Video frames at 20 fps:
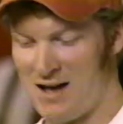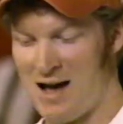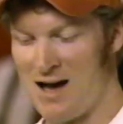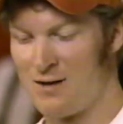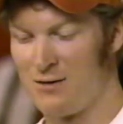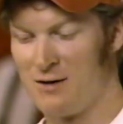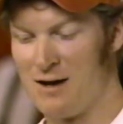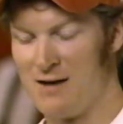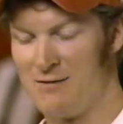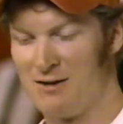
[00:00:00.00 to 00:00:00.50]
I
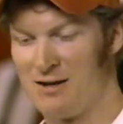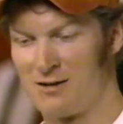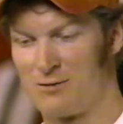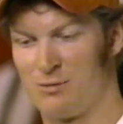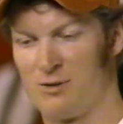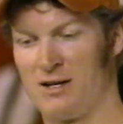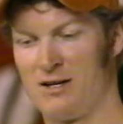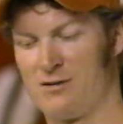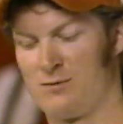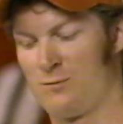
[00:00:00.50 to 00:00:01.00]
don't have an
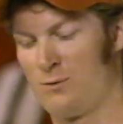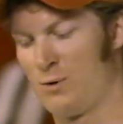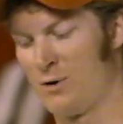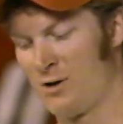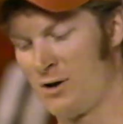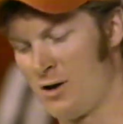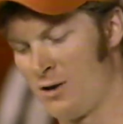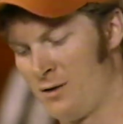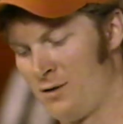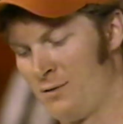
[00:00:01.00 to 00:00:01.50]
explanation for it
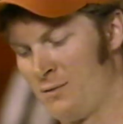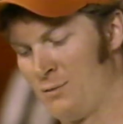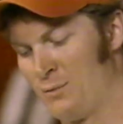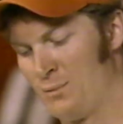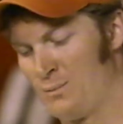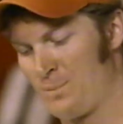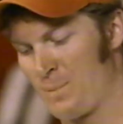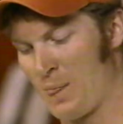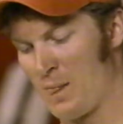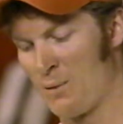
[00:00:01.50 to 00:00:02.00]
other than
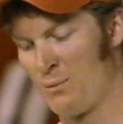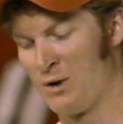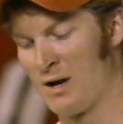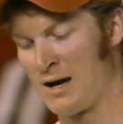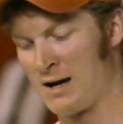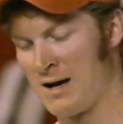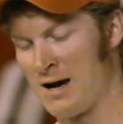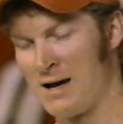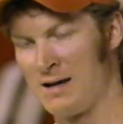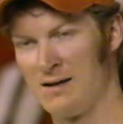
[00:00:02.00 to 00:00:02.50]
when
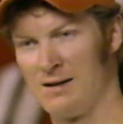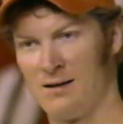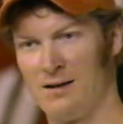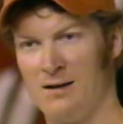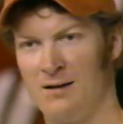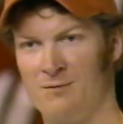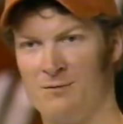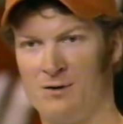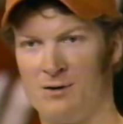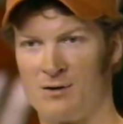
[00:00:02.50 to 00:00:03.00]
I got into the
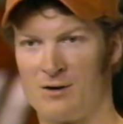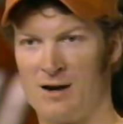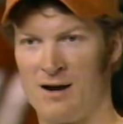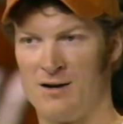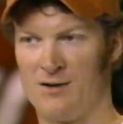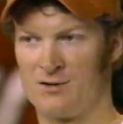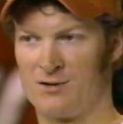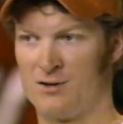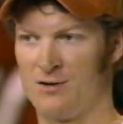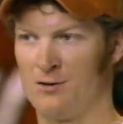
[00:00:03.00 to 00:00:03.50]
infield
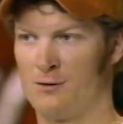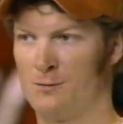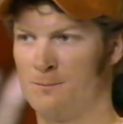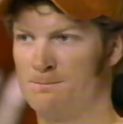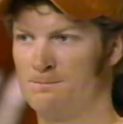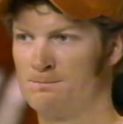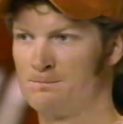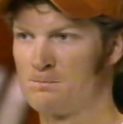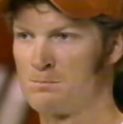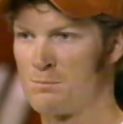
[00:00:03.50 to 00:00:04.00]
care center,
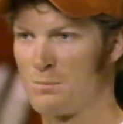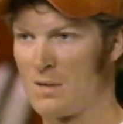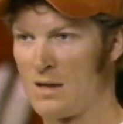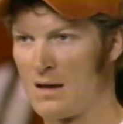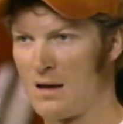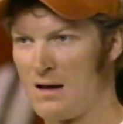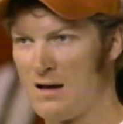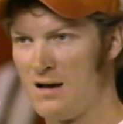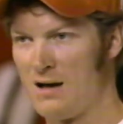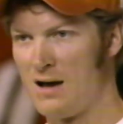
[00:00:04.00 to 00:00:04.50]

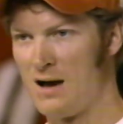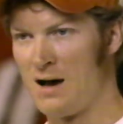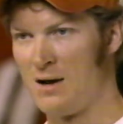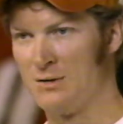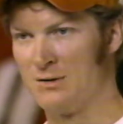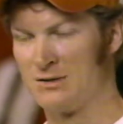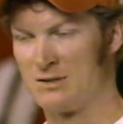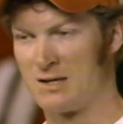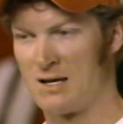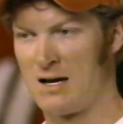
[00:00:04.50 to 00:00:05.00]
I
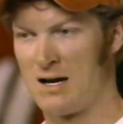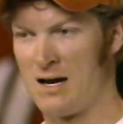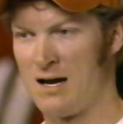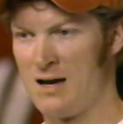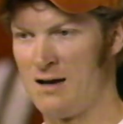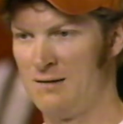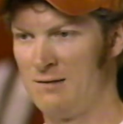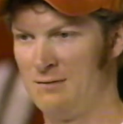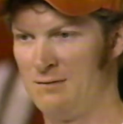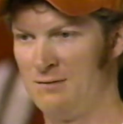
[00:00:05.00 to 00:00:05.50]
was I
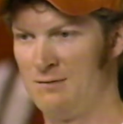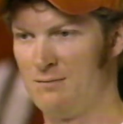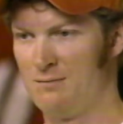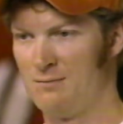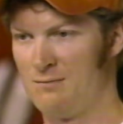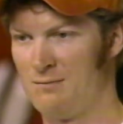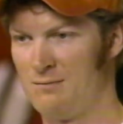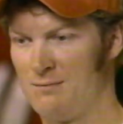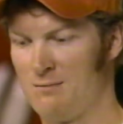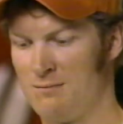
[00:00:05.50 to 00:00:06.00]
had
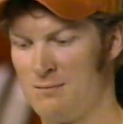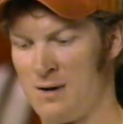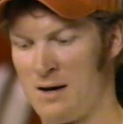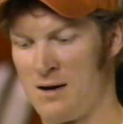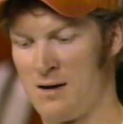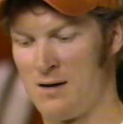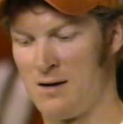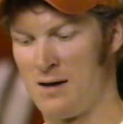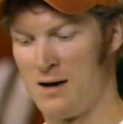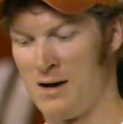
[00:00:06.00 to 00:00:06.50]

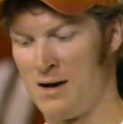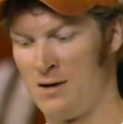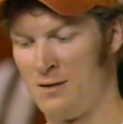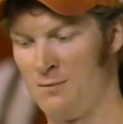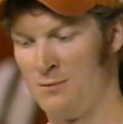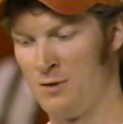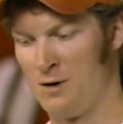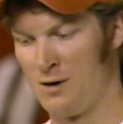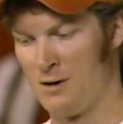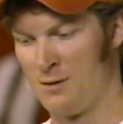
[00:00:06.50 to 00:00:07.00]
my I
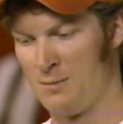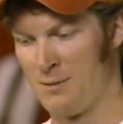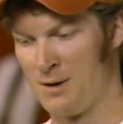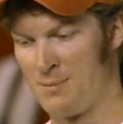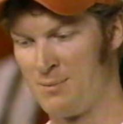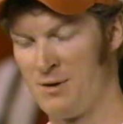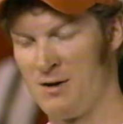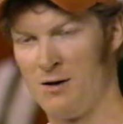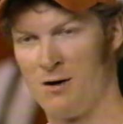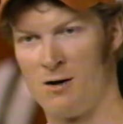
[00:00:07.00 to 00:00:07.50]
had uh, my
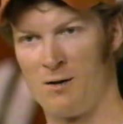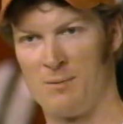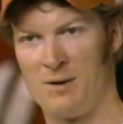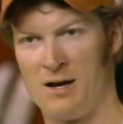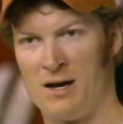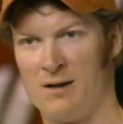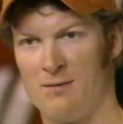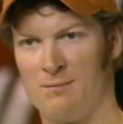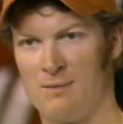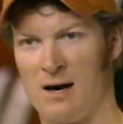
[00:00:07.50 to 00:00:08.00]
PR
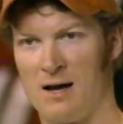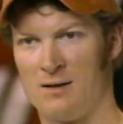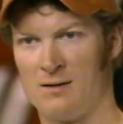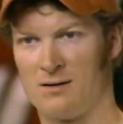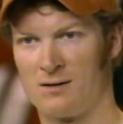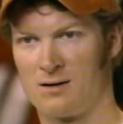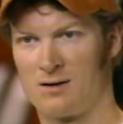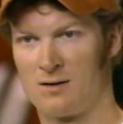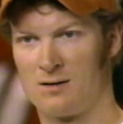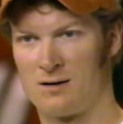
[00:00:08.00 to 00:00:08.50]
man by
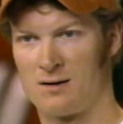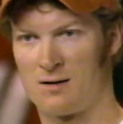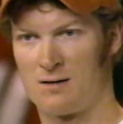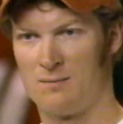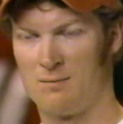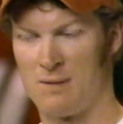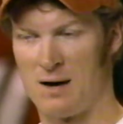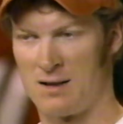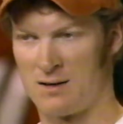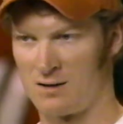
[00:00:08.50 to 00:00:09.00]
the
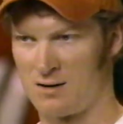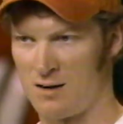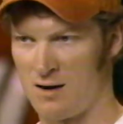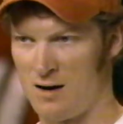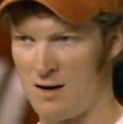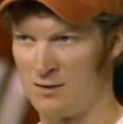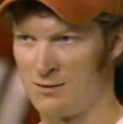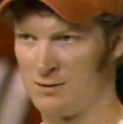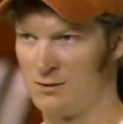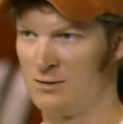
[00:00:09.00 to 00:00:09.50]
by the
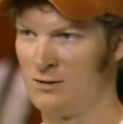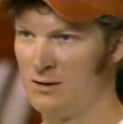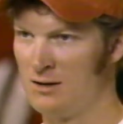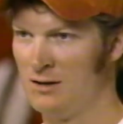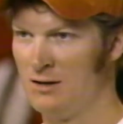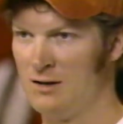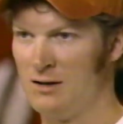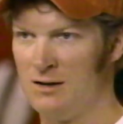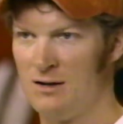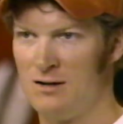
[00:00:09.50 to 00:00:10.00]
collar,
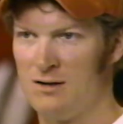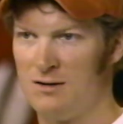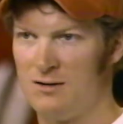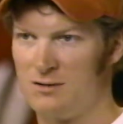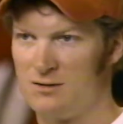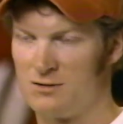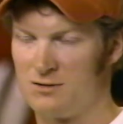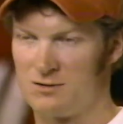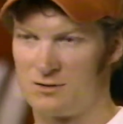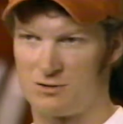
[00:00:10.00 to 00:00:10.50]

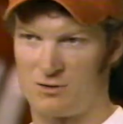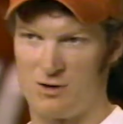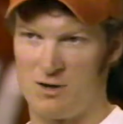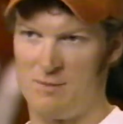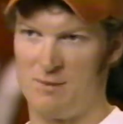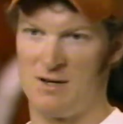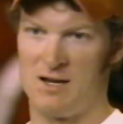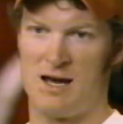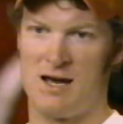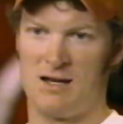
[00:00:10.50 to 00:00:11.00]

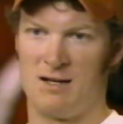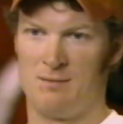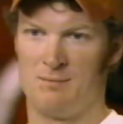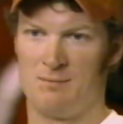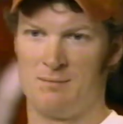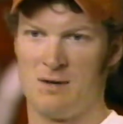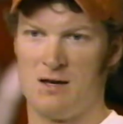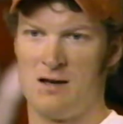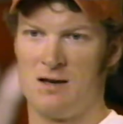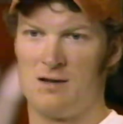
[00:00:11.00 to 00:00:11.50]
screaming at
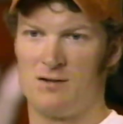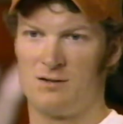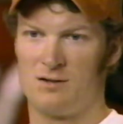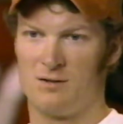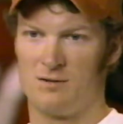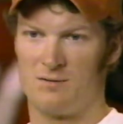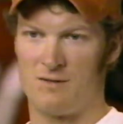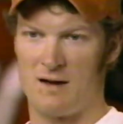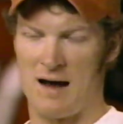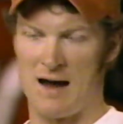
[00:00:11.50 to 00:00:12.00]
him
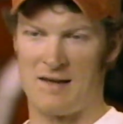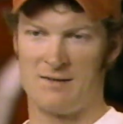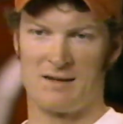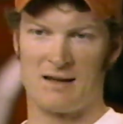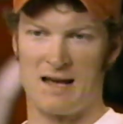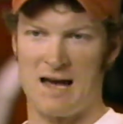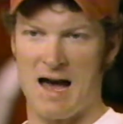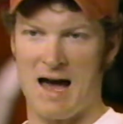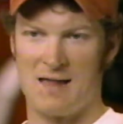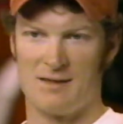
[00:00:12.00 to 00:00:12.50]
to find the
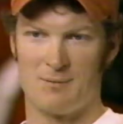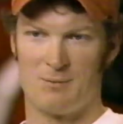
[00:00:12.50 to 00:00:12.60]
guy